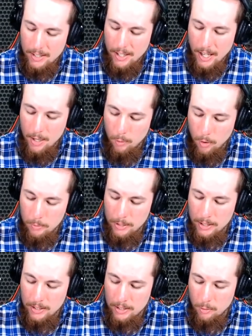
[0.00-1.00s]
A
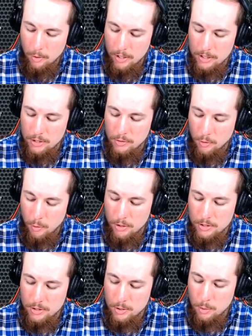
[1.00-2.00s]
woman was
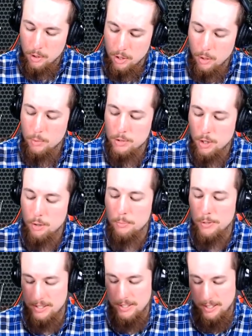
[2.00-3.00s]
forced to close her
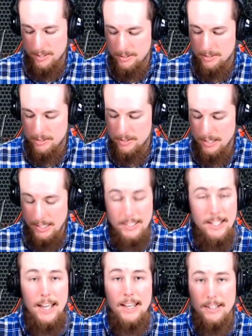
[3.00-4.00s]
business in
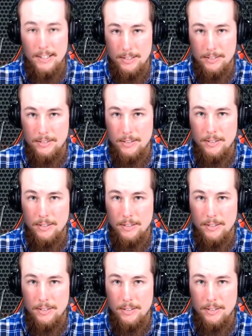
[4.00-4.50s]
Canada